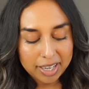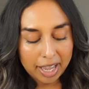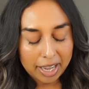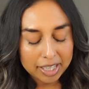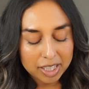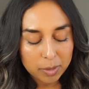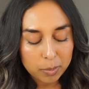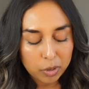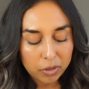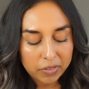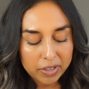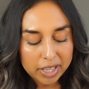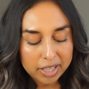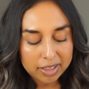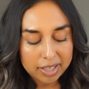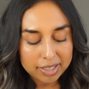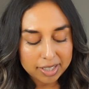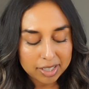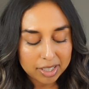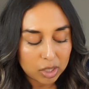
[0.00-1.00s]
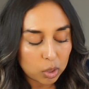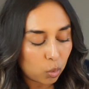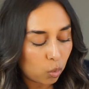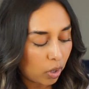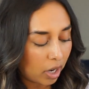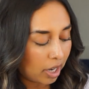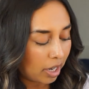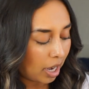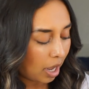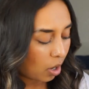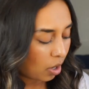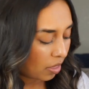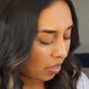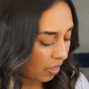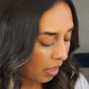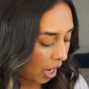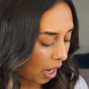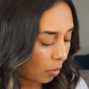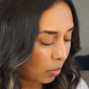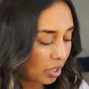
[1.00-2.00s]
next movie, this is the one
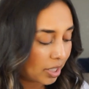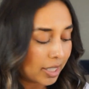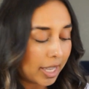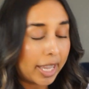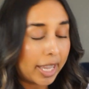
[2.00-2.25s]
that I was